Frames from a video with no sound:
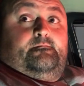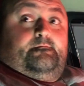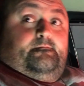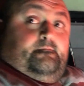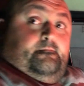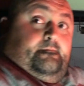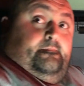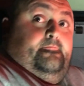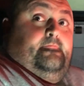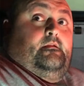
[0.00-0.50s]

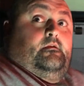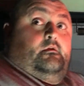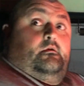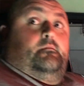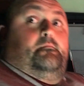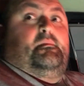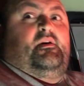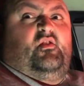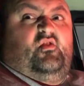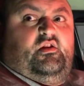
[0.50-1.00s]
Sure.
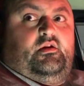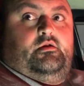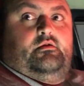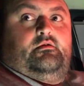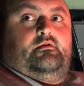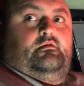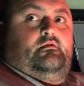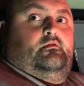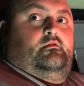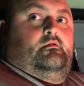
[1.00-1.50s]
Milk?
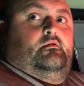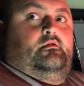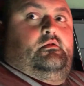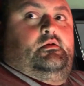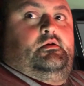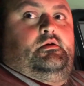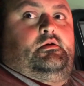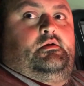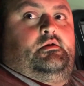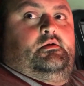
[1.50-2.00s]

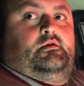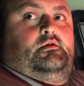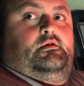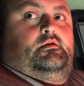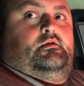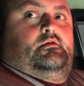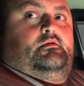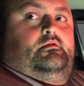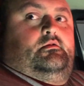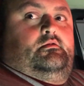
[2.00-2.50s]
You
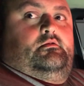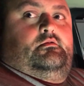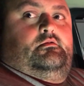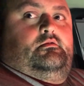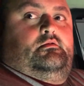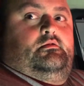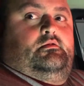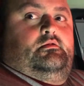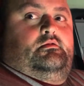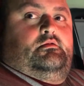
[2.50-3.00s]
could probably
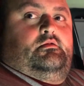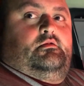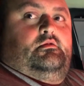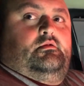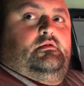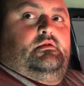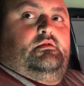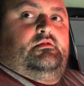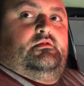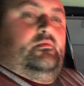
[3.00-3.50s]
milk back at the
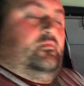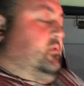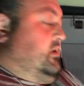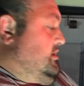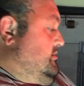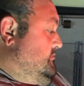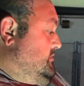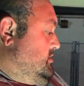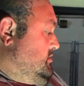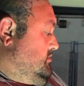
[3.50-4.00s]
house, right? The
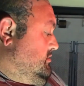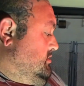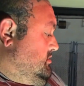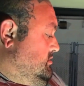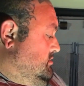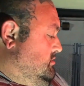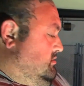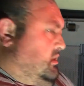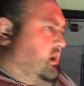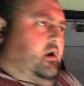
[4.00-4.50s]
white milk?
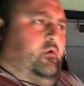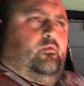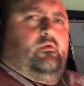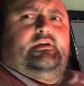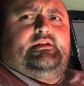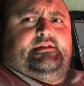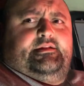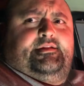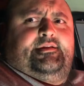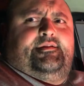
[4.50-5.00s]
Oh,
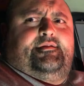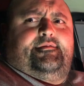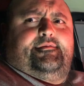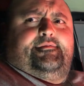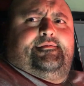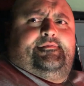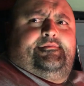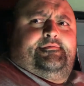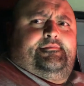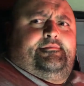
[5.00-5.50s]
we're eating it
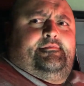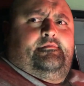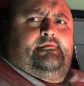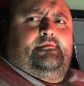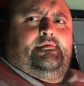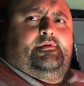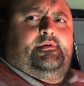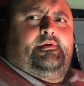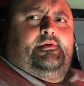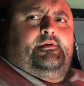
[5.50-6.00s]
here. Oh,
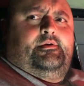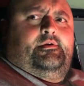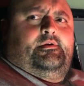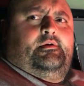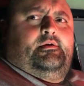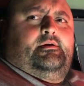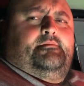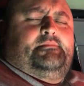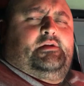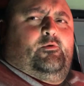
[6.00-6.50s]
okay. Then
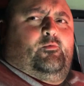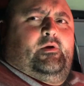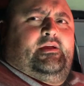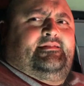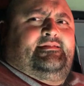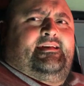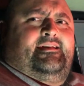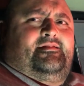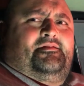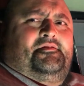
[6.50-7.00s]
yes, sir. I'm not
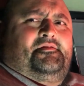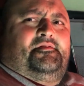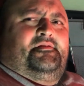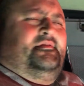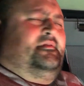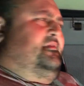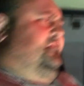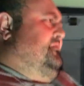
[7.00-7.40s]
waiting that long.